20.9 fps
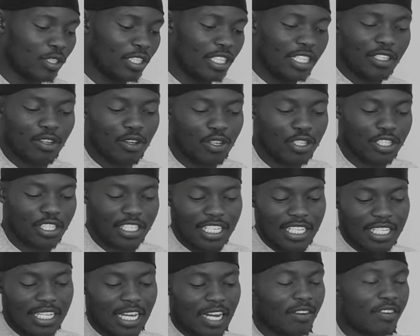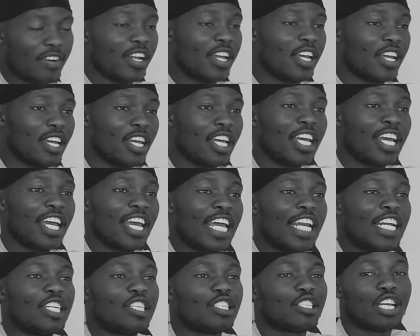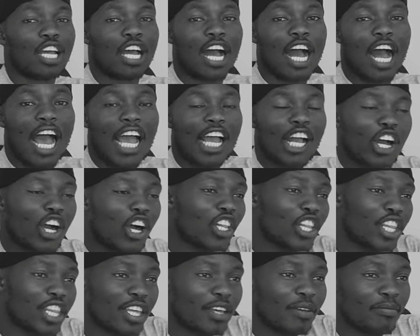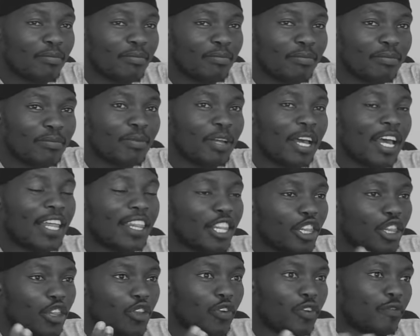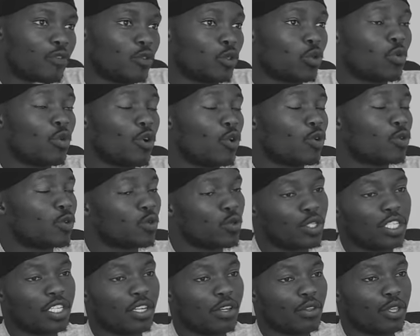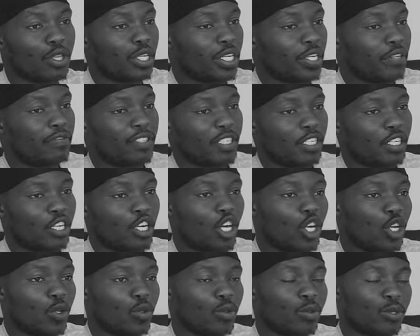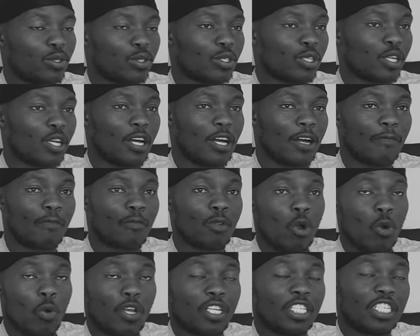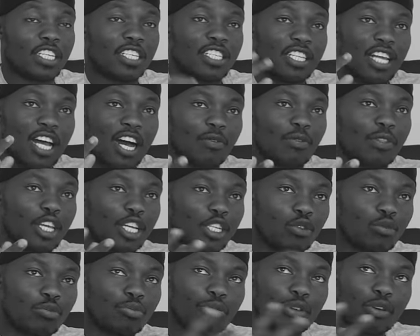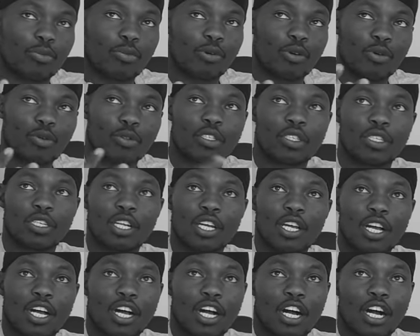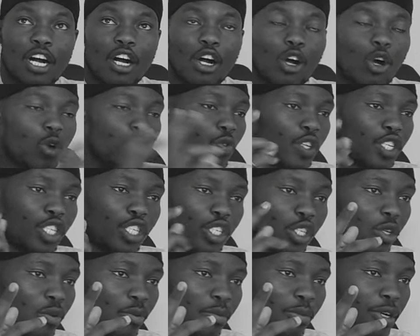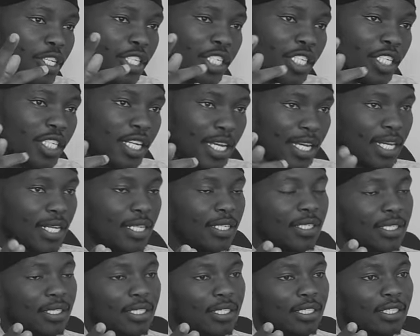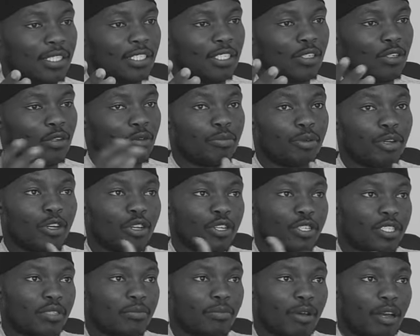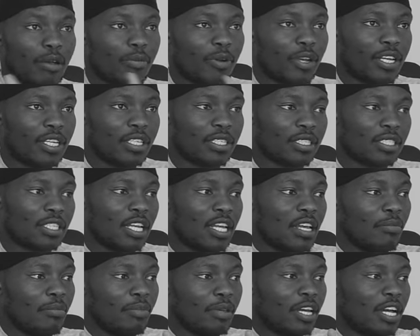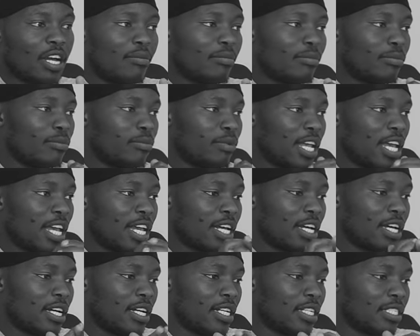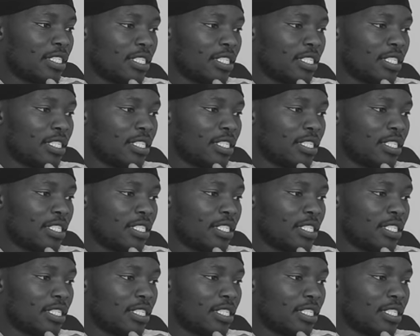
because these are rare, and I got them at the thrift. So we also sell thrifted clothes. Yeah. Uh, we're just out there to promote uh, original merchandise. You know, because Zimbabwe is become like a